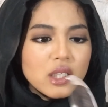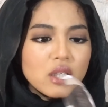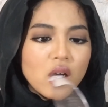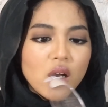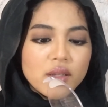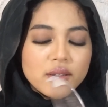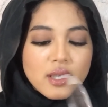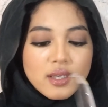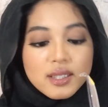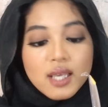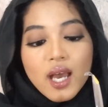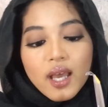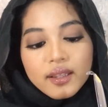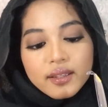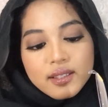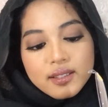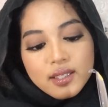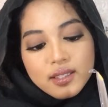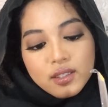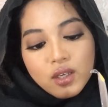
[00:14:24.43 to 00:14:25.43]
contest.
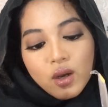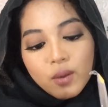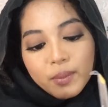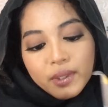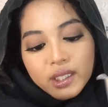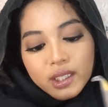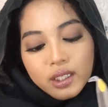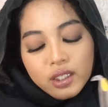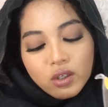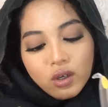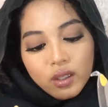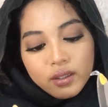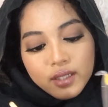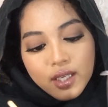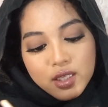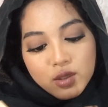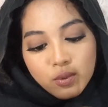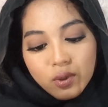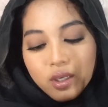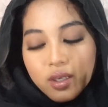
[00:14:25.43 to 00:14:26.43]
This is called bikini contest,